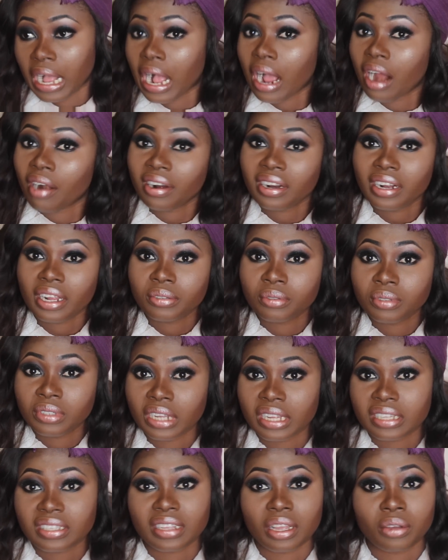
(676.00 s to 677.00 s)
I'd rather do
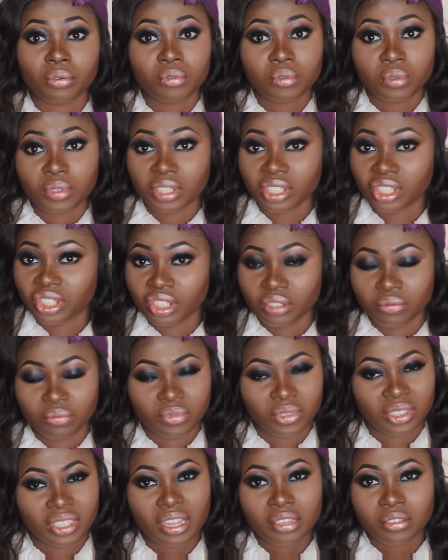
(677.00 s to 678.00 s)
that than go to the gym.
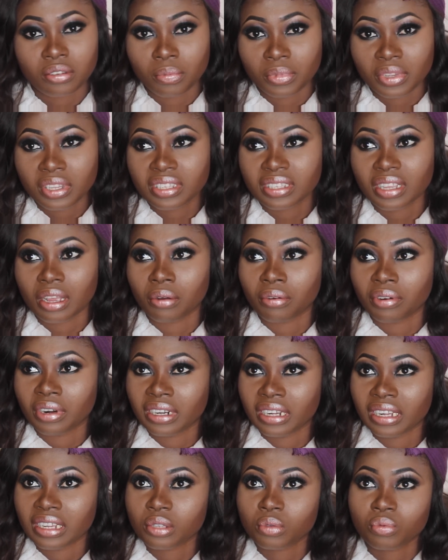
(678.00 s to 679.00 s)
There are some things that I'll
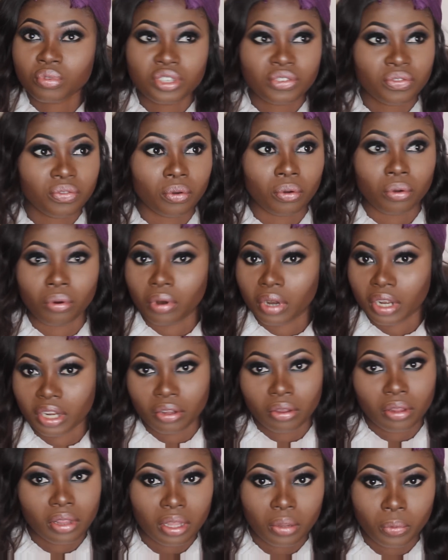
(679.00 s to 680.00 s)
rather switch for
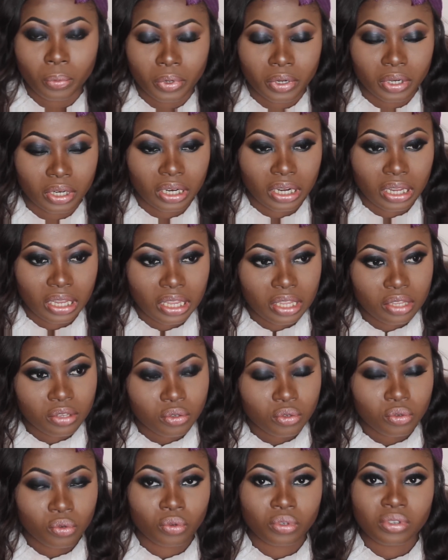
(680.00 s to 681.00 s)
the other one.
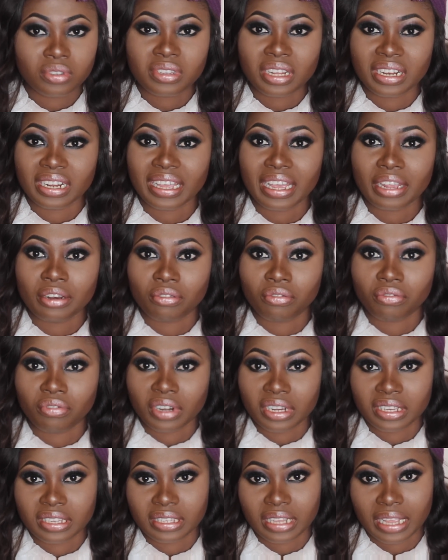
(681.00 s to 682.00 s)
So those are the kind of
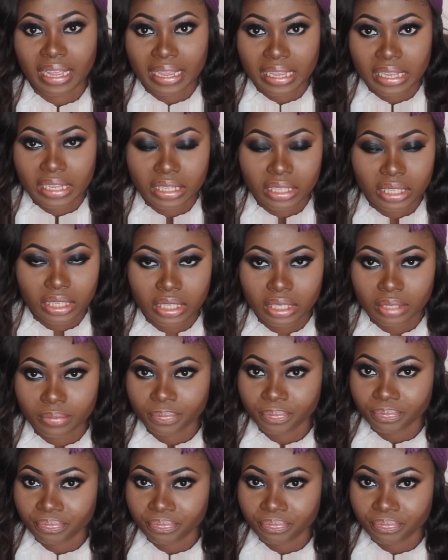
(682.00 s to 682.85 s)
rice I eat.